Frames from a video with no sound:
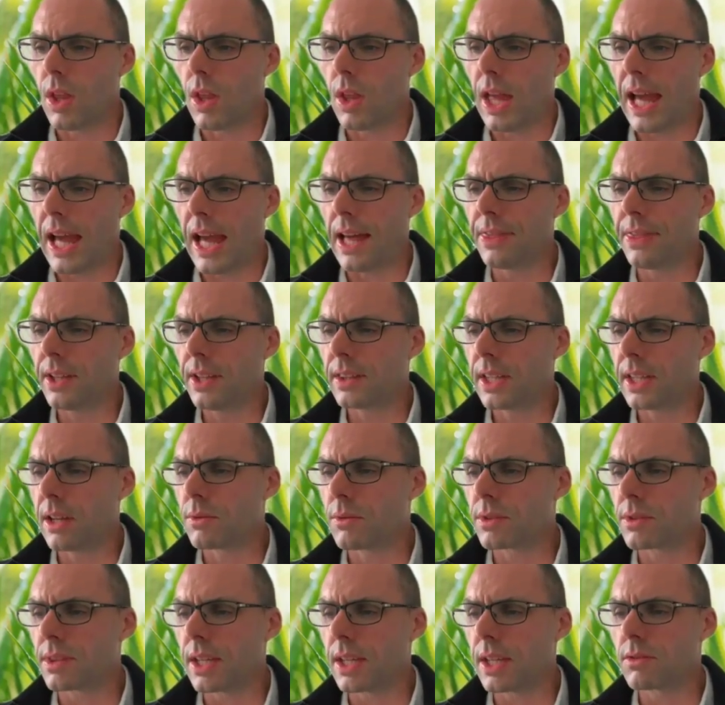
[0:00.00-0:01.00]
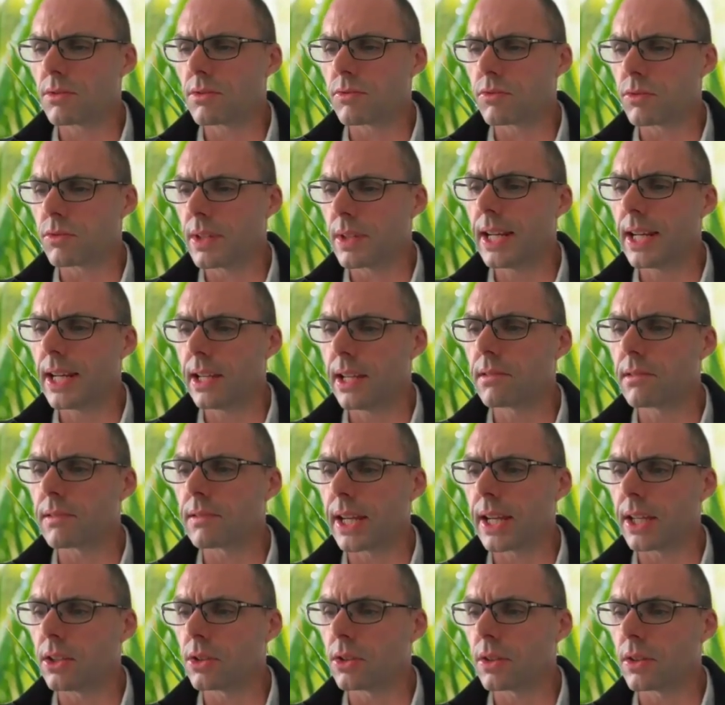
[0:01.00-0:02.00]
I think that was really
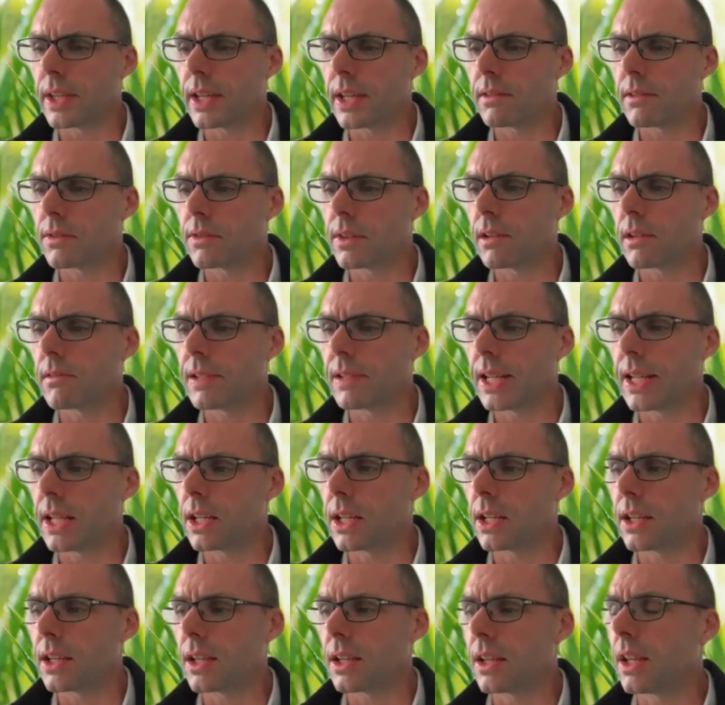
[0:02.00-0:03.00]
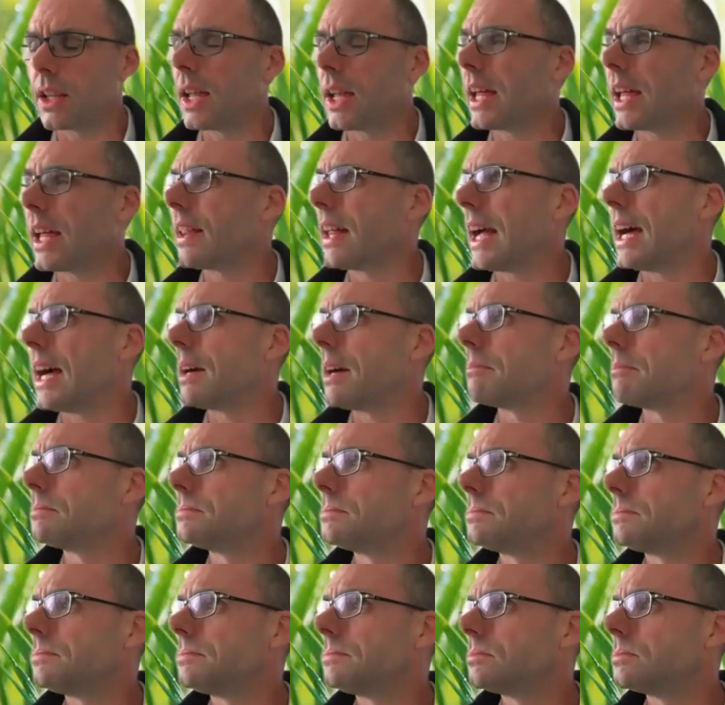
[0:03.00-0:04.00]
great. They really
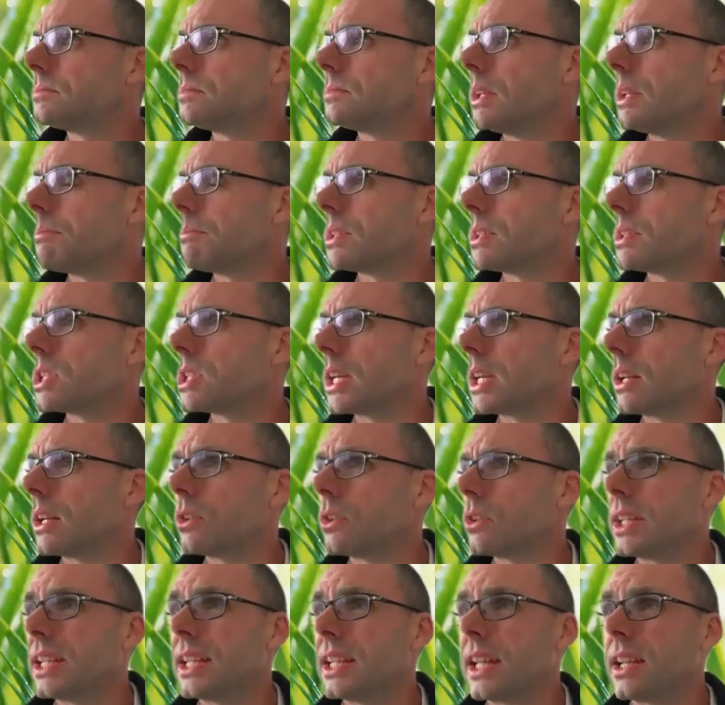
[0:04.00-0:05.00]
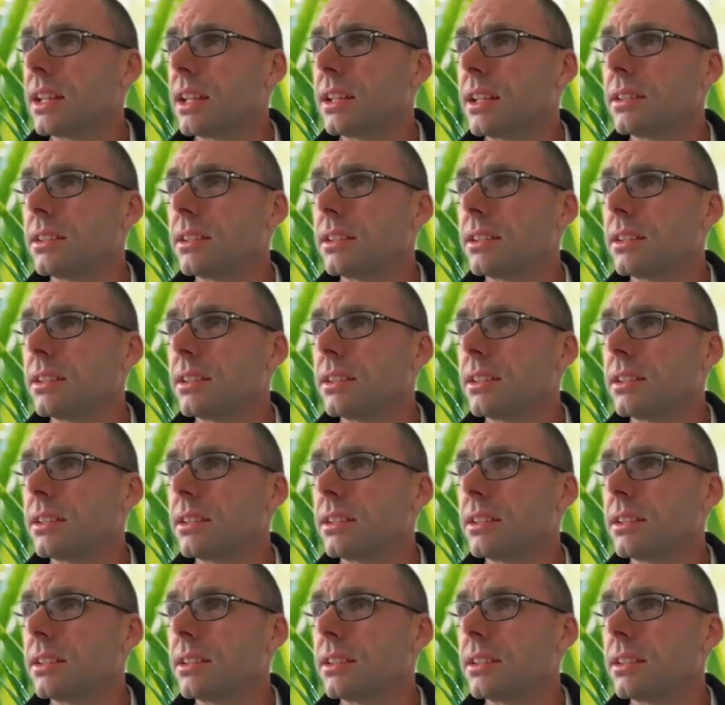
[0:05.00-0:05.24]
appreciate looking at